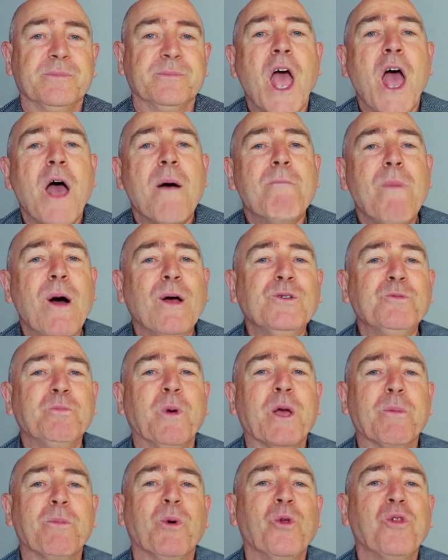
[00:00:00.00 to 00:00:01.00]
Most
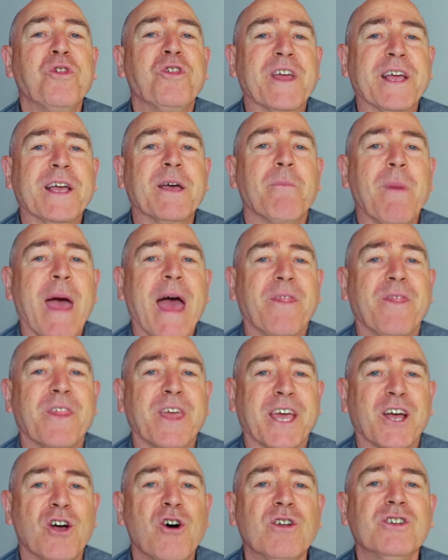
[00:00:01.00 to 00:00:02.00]
people think about their
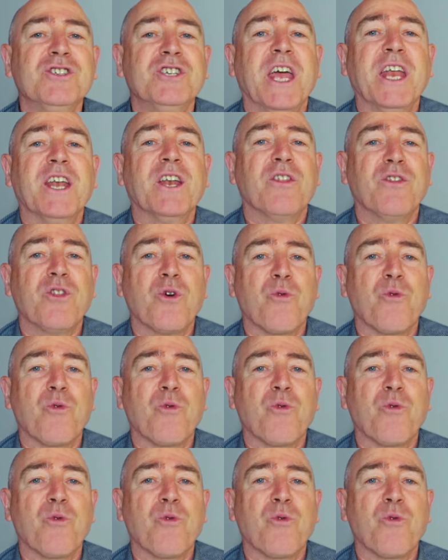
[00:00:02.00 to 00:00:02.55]
content the